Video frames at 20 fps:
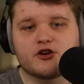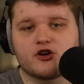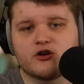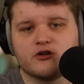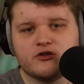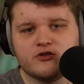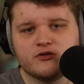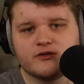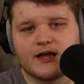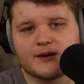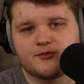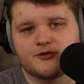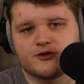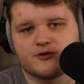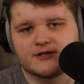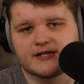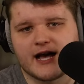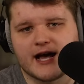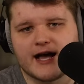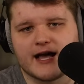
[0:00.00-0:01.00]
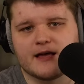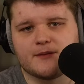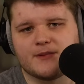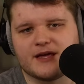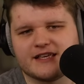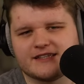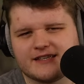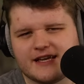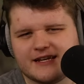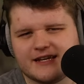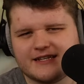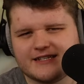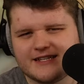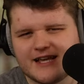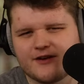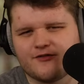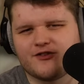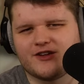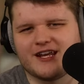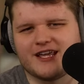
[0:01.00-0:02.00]
Girl Who Leapt Through Time is a
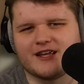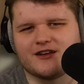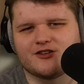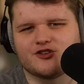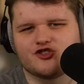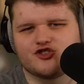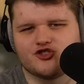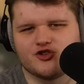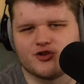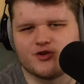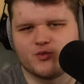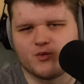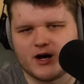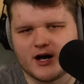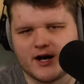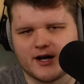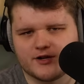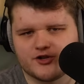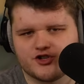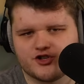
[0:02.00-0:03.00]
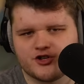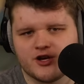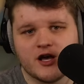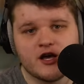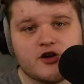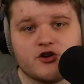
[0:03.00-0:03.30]
definite should watch.